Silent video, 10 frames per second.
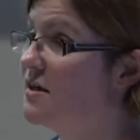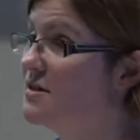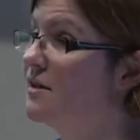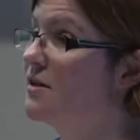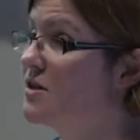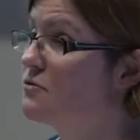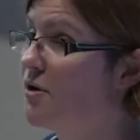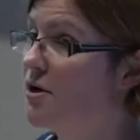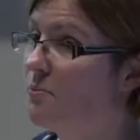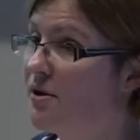Delius's
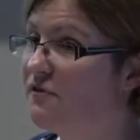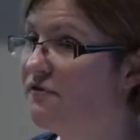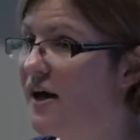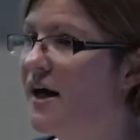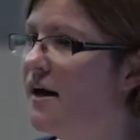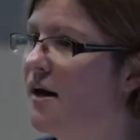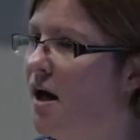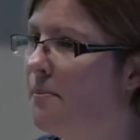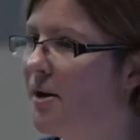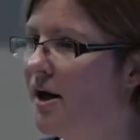work Brigg,
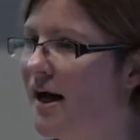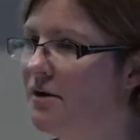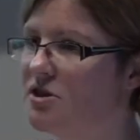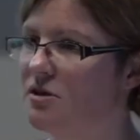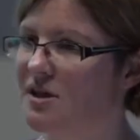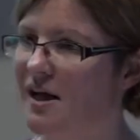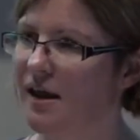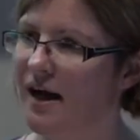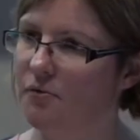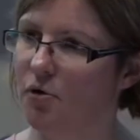but how do you tell
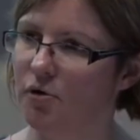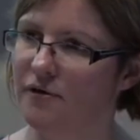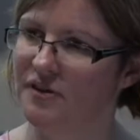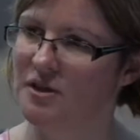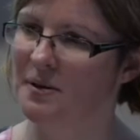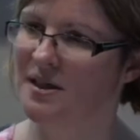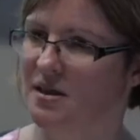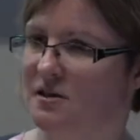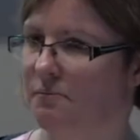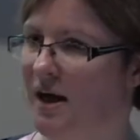how all of these
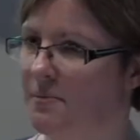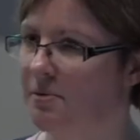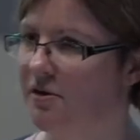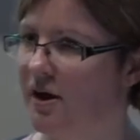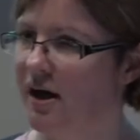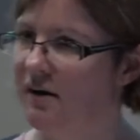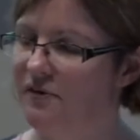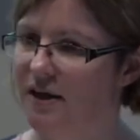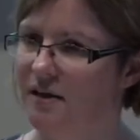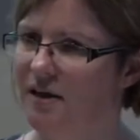pieces of paper that have
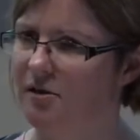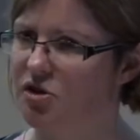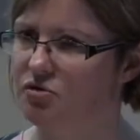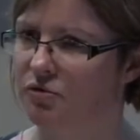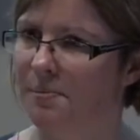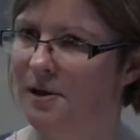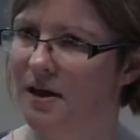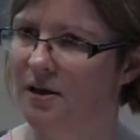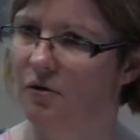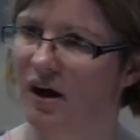like a little scribble
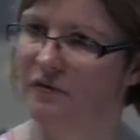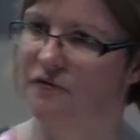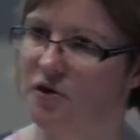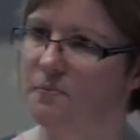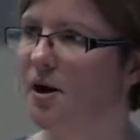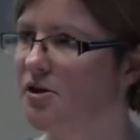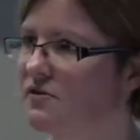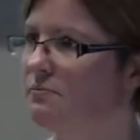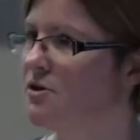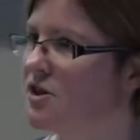in or have a few bars
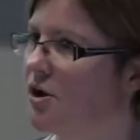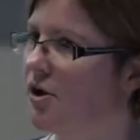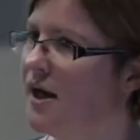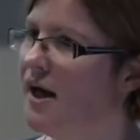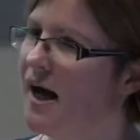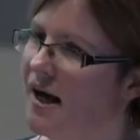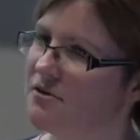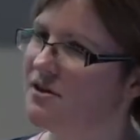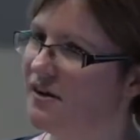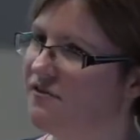of music on, how
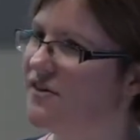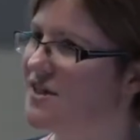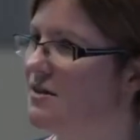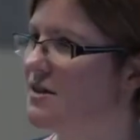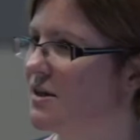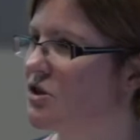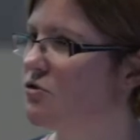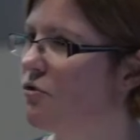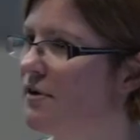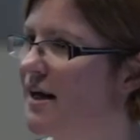do they fit into that
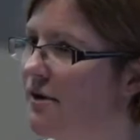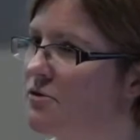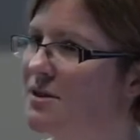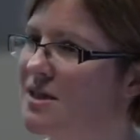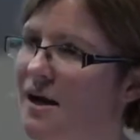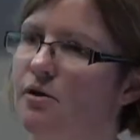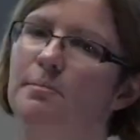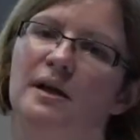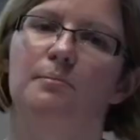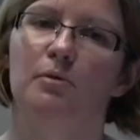story? How do we tell
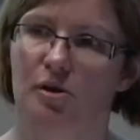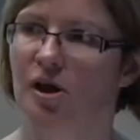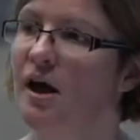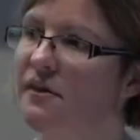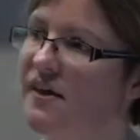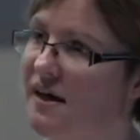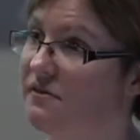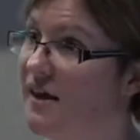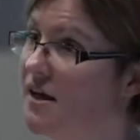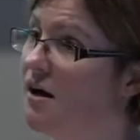people that
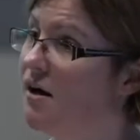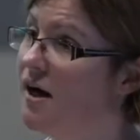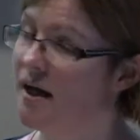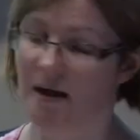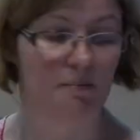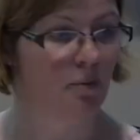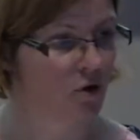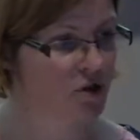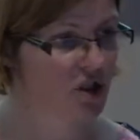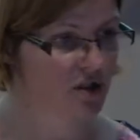they are
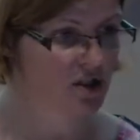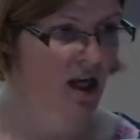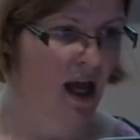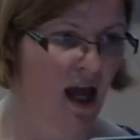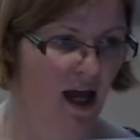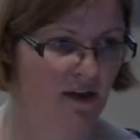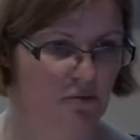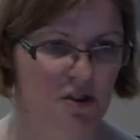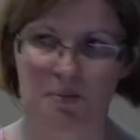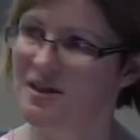important? And there
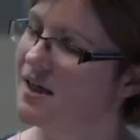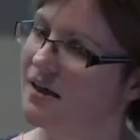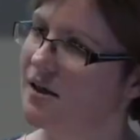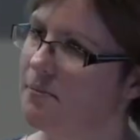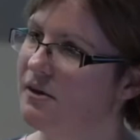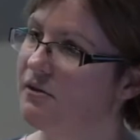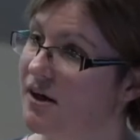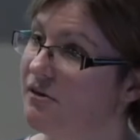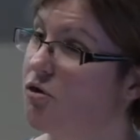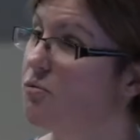was a particular that
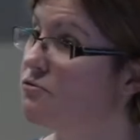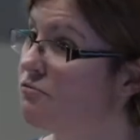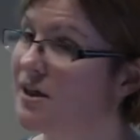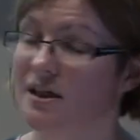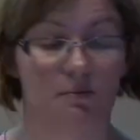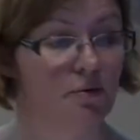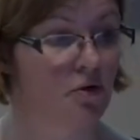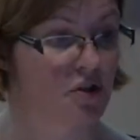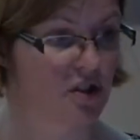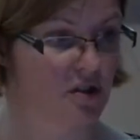I thought was really
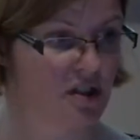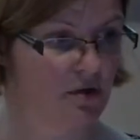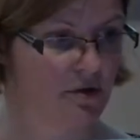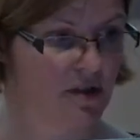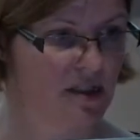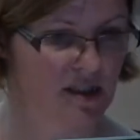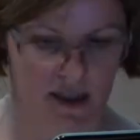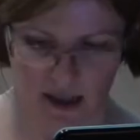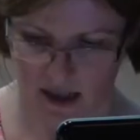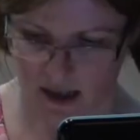important. So you can
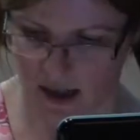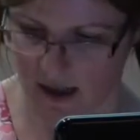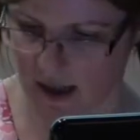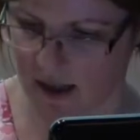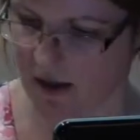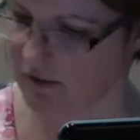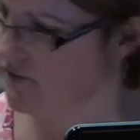see here,